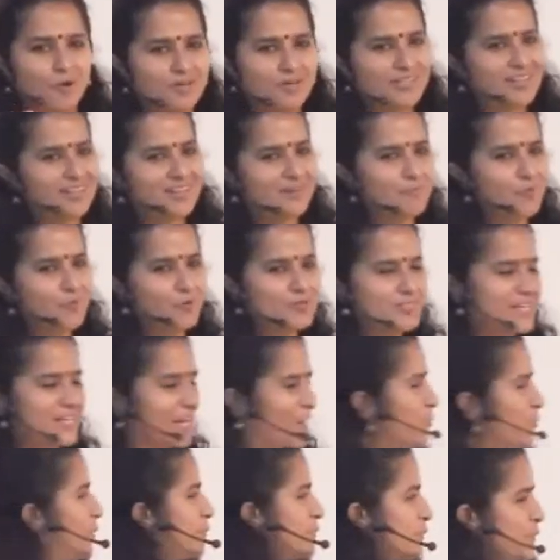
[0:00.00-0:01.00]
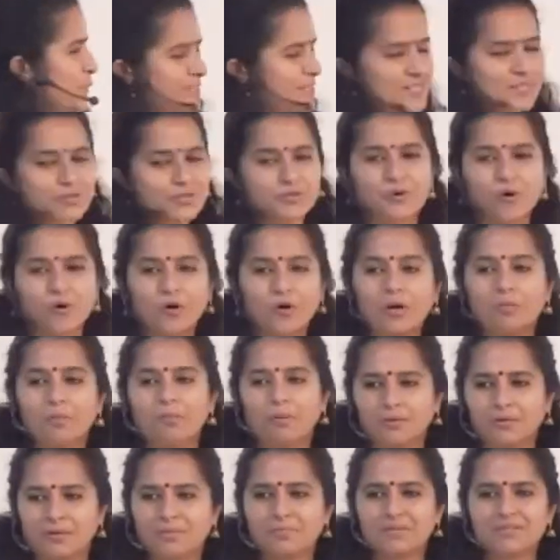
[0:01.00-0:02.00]
the most equipped person to talk
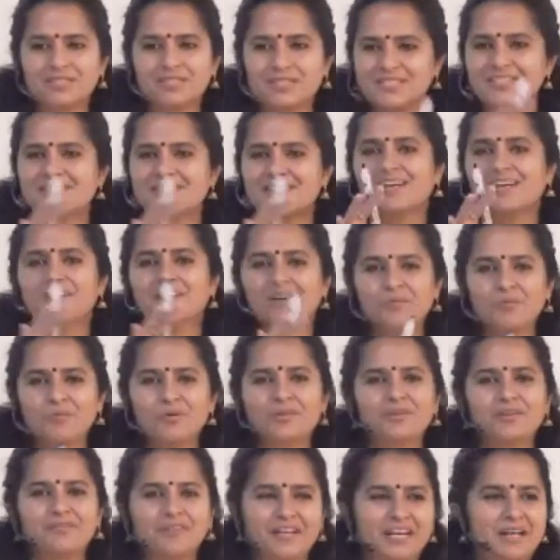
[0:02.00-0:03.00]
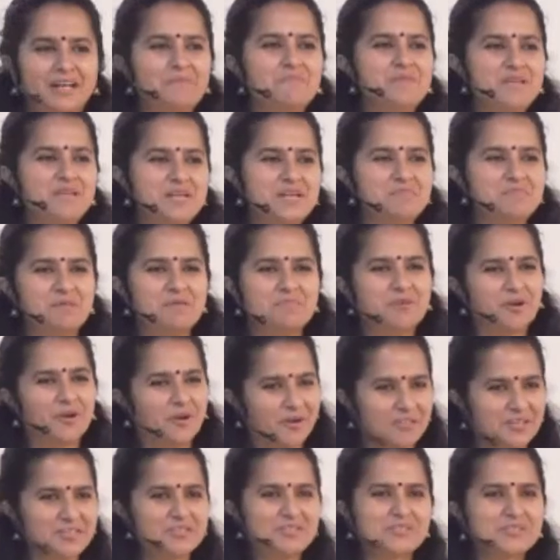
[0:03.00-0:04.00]
about it, but just with a very minimum
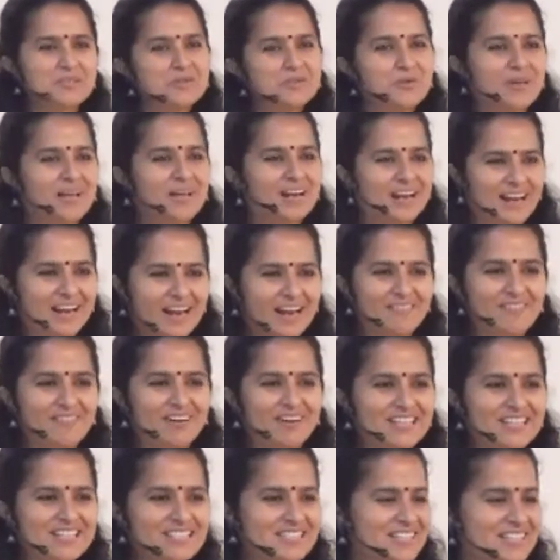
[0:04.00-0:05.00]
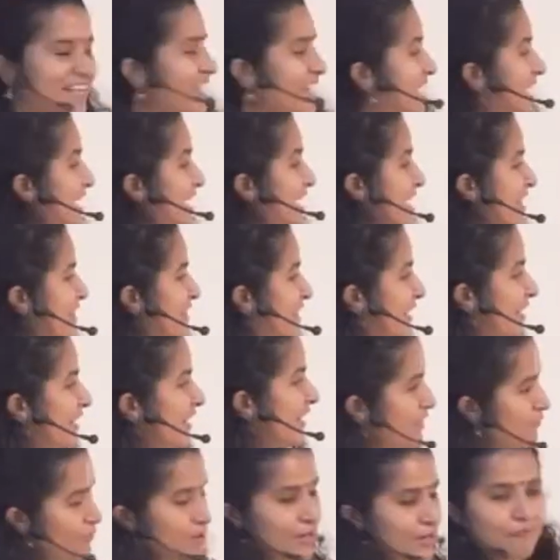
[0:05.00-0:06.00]
knowledge also, you can arrive at this thing that
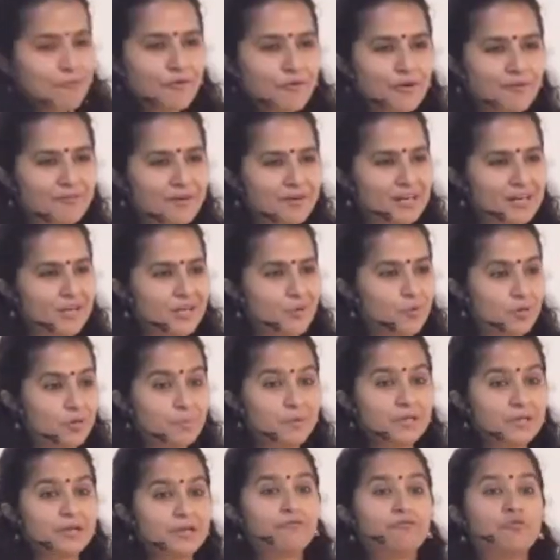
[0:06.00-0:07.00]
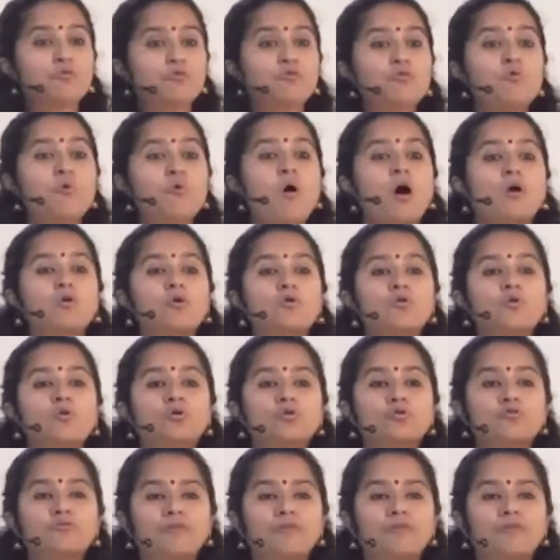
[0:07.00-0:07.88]
even if you have gutter water, but if you know how to go to